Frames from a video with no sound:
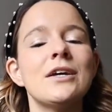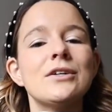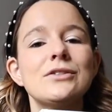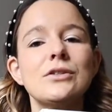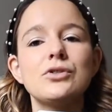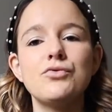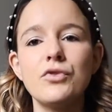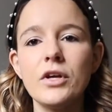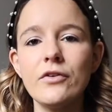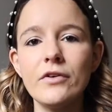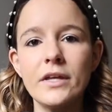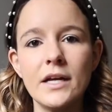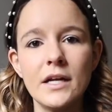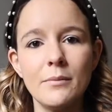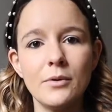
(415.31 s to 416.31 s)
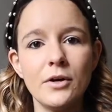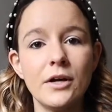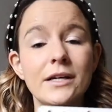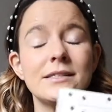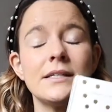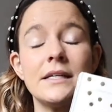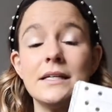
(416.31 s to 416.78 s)
So it's really relatable.
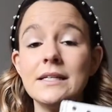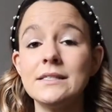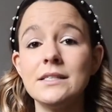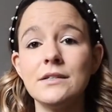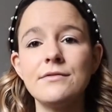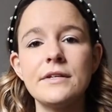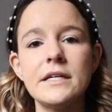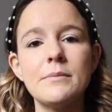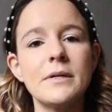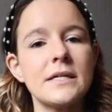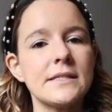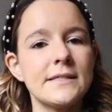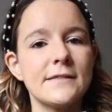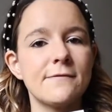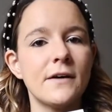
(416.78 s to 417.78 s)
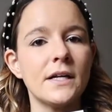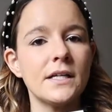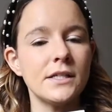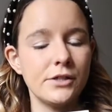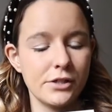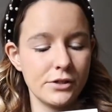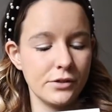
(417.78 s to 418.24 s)
It's an easy read because it's
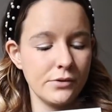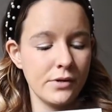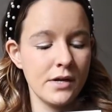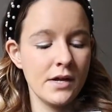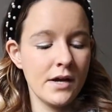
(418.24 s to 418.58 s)
funny too.